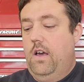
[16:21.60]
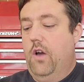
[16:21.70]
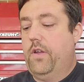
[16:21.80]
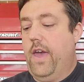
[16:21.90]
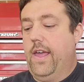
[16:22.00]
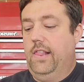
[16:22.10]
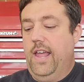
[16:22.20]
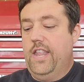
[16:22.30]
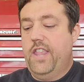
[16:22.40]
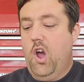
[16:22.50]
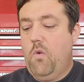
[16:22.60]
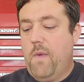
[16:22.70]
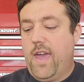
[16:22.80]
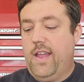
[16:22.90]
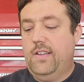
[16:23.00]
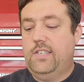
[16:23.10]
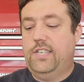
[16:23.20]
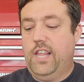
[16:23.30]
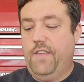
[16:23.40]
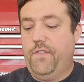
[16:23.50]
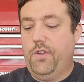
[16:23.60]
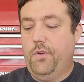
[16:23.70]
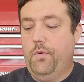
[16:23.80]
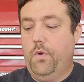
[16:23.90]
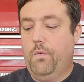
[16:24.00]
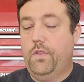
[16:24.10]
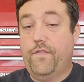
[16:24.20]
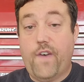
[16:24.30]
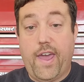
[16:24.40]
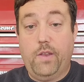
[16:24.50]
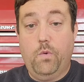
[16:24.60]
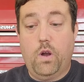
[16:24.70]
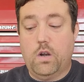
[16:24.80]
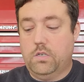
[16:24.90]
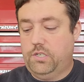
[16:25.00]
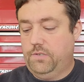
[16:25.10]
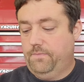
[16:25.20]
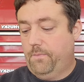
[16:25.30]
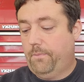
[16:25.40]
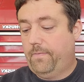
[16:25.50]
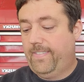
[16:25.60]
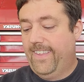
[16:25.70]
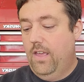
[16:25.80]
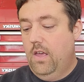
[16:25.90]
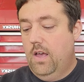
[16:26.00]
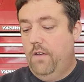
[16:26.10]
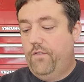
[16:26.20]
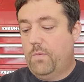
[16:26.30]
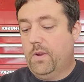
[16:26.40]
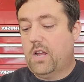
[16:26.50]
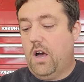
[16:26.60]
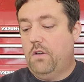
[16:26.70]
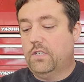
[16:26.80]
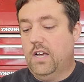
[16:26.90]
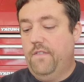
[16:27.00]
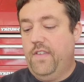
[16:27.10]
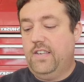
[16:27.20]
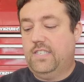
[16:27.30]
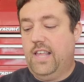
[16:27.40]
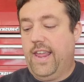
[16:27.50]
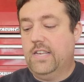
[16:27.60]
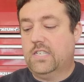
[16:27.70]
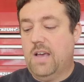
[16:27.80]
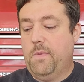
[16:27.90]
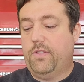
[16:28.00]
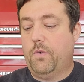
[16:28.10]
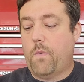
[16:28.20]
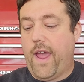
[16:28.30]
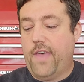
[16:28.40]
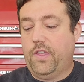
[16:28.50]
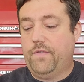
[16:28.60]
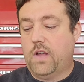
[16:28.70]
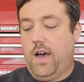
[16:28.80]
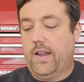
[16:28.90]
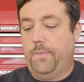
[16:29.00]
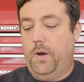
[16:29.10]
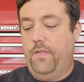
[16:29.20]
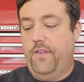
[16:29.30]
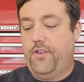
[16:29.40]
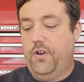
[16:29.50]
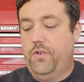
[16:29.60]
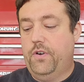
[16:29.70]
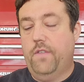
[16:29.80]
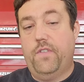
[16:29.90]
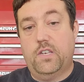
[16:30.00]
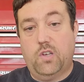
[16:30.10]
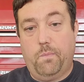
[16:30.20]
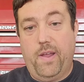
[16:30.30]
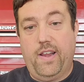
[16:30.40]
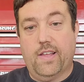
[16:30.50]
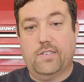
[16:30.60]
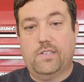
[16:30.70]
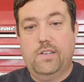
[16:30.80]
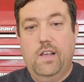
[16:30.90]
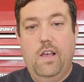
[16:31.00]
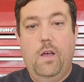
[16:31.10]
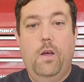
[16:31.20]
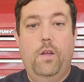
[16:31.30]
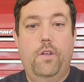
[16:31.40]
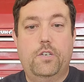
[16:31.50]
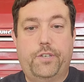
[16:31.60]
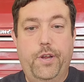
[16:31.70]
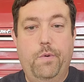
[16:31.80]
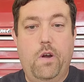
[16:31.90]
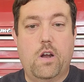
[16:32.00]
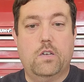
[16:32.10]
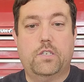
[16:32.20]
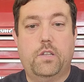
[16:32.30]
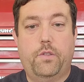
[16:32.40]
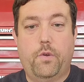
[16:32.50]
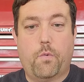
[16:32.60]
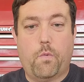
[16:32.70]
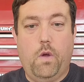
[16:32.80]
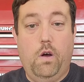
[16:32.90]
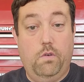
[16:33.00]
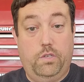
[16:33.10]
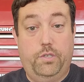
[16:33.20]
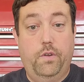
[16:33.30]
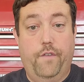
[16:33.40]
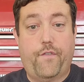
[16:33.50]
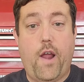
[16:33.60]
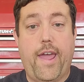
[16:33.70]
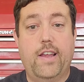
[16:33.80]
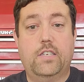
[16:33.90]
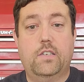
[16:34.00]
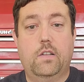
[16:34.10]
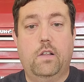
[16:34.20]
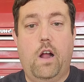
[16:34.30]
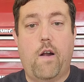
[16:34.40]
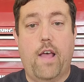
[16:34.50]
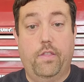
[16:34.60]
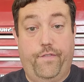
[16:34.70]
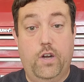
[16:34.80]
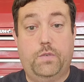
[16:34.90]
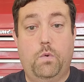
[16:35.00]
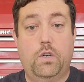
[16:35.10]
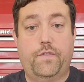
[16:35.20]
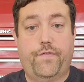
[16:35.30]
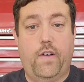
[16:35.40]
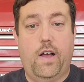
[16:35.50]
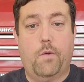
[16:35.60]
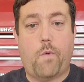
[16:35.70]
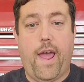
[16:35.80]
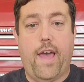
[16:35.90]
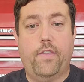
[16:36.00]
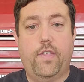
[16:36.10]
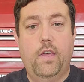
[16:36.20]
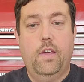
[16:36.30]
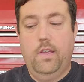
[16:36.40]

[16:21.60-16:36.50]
Okay, let no man deceive you with vain words for because of these things cometh the wrath of God upon the children of disobedience. There's two words, the oh, a phrase. All right, the first word's uh, wrath.